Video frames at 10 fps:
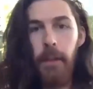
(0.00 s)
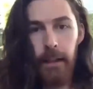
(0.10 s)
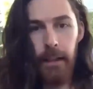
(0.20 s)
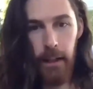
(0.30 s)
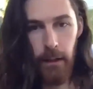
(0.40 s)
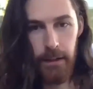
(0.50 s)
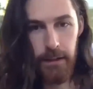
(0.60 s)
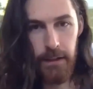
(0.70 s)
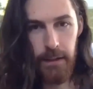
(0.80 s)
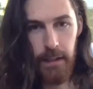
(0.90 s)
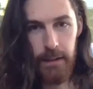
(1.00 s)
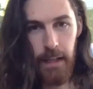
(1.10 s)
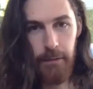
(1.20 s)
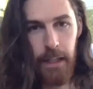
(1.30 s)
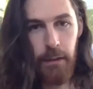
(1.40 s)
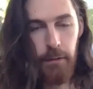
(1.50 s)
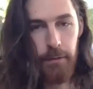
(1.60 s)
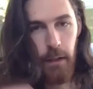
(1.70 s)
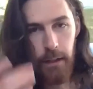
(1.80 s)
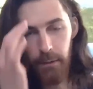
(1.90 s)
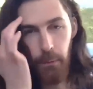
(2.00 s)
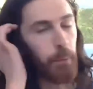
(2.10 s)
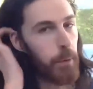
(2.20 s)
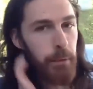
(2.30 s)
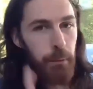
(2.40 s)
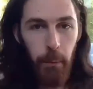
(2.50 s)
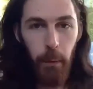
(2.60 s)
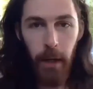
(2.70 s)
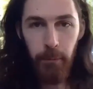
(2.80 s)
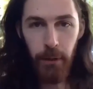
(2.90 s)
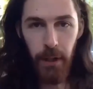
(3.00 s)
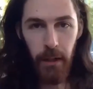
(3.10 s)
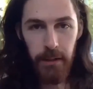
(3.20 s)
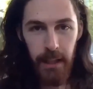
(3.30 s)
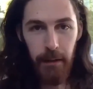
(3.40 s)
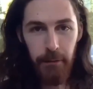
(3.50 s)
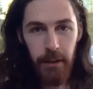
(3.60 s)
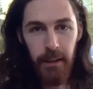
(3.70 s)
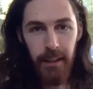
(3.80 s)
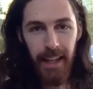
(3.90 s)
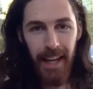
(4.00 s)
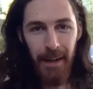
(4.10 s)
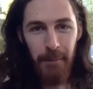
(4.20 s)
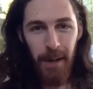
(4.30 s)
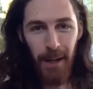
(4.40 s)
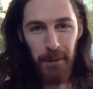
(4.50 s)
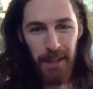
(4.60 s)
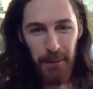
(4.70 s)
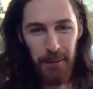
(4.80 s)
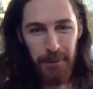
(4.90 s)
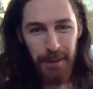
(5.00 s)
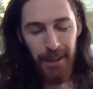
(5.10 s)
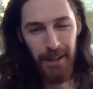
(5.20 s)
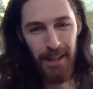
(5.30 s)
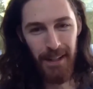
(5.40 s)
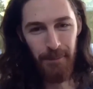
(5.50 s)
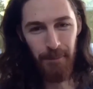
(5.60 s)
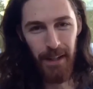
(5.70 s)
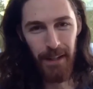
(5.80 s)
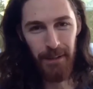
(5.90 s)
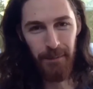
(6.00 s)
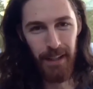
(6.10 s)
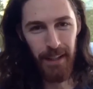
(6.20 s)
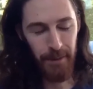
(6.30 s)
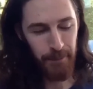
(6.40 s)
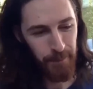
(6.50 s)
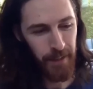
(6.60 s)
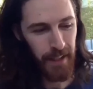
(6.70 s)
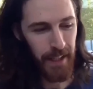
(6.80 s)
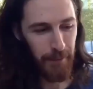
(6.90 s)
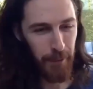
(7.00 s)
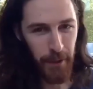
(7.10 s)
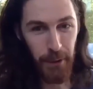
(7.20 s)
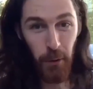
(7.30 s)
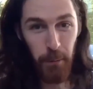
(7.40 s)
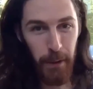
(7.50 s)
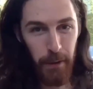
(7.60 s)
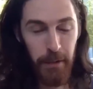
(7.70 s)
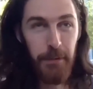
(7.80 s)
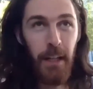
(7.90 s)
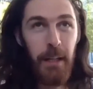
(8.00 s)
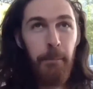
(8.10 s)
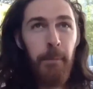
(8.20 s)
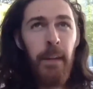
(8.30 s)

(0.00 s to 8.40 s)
thing that the artist is left out of, we won't have much artists left. I would fear in a very short period of time.